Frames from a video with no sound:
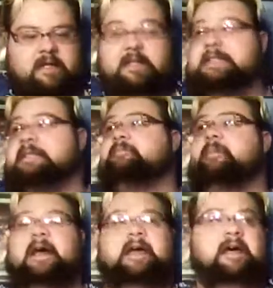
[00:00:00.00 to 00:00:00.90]
This is
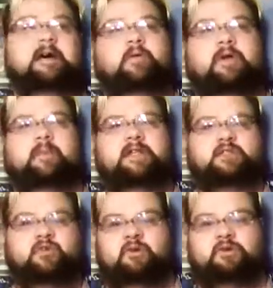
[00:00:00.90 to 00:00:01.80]
my one of my
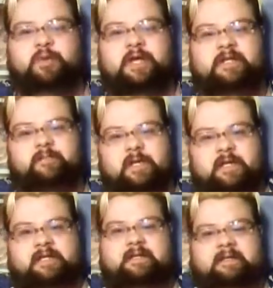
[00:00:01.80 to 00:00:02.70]
storage bins
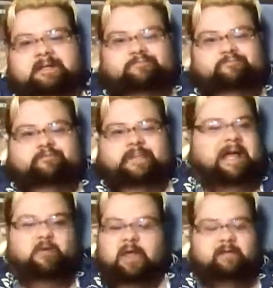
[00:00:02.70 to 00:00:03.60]
because I
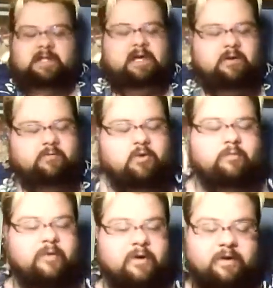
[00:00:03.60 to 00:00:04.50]
don't have a lot of room
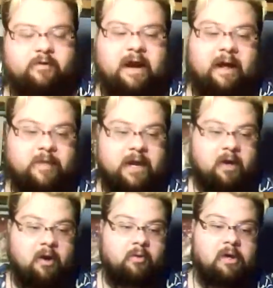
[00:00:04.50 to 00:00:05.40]
for all the crap that I
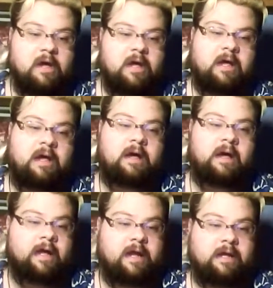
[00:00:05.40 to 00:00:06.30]
own
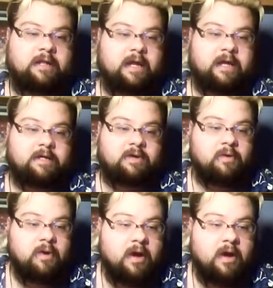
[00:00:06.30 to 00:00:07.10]
and that I do.